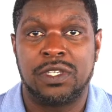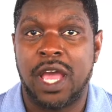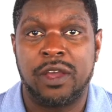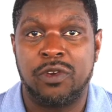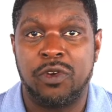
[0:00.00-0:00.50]

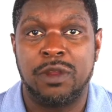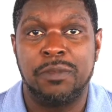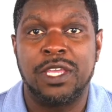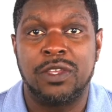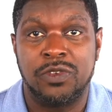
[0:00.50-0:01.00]
not going to
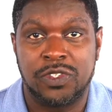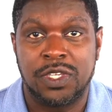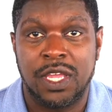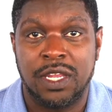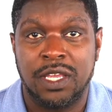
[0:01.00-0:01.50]
make you
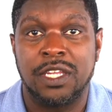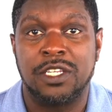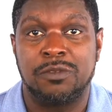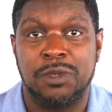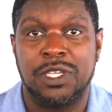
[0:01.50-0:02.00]
skinny. It
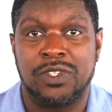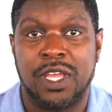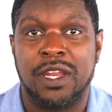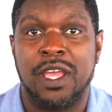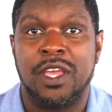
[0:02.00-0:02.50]
just means
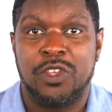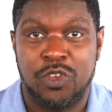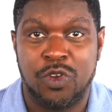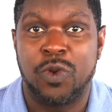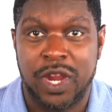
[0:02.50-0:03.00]
that
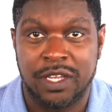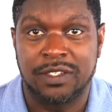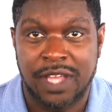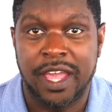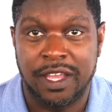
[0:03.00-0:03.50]
you're wearing
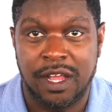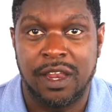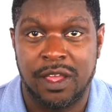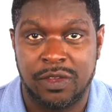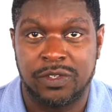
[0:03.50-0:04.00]
tight
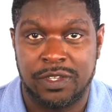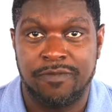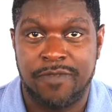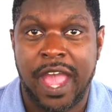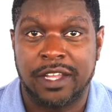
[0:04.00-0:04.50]
clothes. In
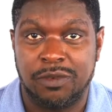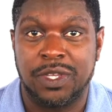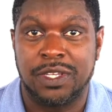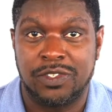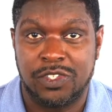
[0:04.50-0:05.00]
fact, we
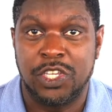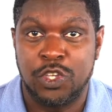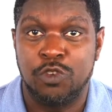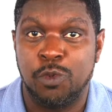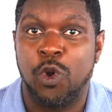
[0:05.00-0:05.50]
can see
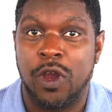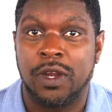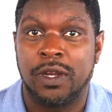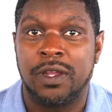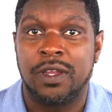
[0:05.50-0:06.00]
you more,
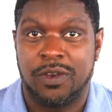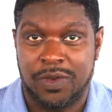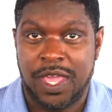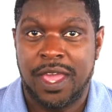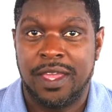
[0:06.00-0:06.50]

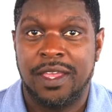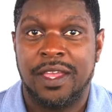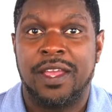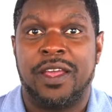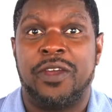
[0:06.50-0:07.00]
okay?
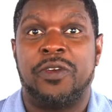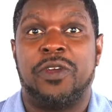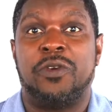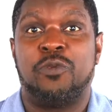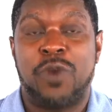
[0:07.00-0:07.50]

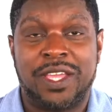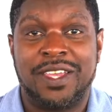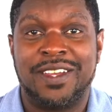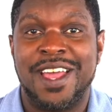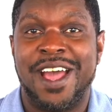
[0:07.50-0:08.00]

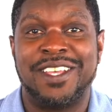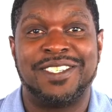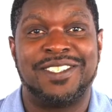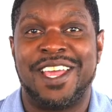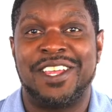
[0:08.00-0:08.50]

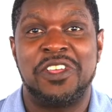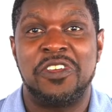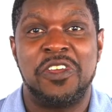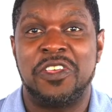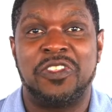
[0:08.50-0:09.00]
Recognize that
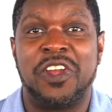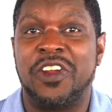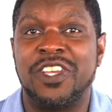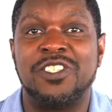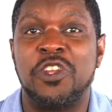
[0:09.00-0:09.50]
there
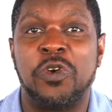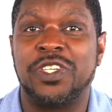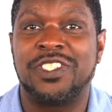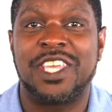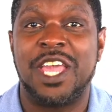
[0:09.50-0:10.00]
is no
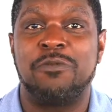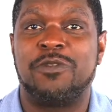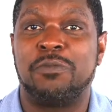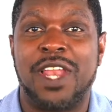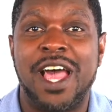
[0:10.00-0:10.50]
escape
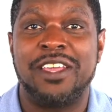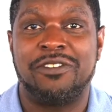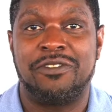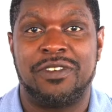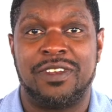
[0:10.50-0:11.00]
from
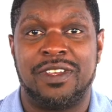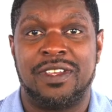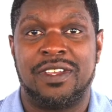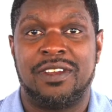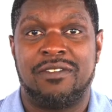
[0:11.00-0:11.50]
life,
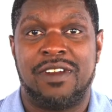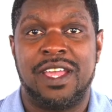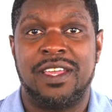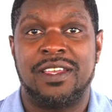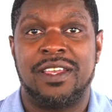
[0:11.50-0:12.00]

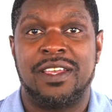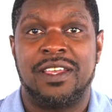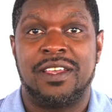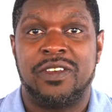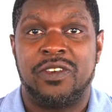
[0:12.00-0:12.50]
right?
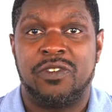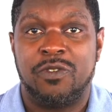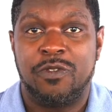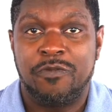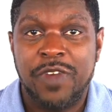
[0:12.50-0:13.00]

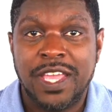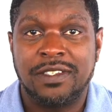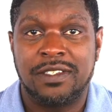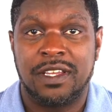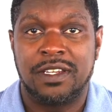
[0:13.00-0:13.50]

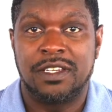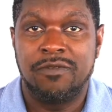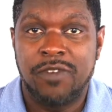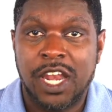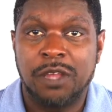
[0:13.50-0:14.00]
Face it,
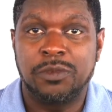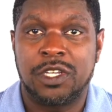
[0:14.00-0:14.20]
develop the